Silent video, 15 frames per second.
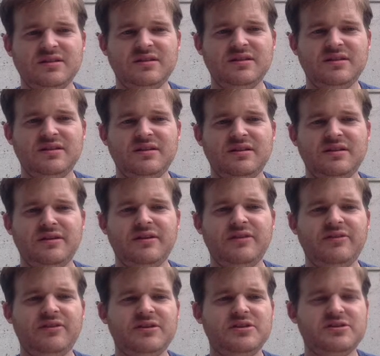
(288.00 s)

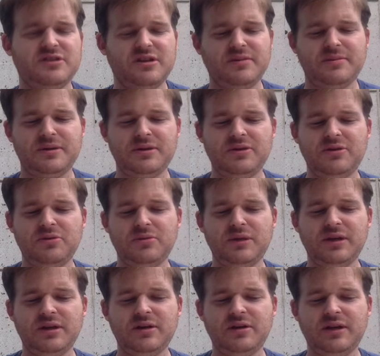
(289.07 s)
If I just open a new
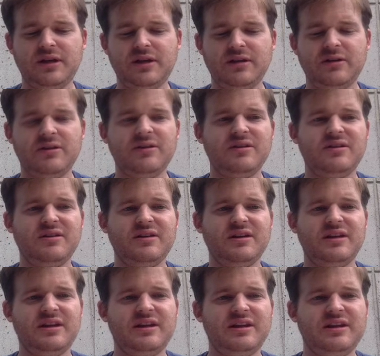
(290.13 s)
window here
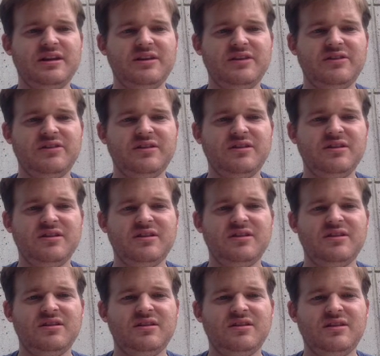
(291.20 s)
and
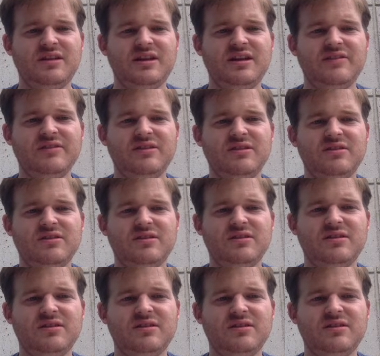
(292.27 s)
have a look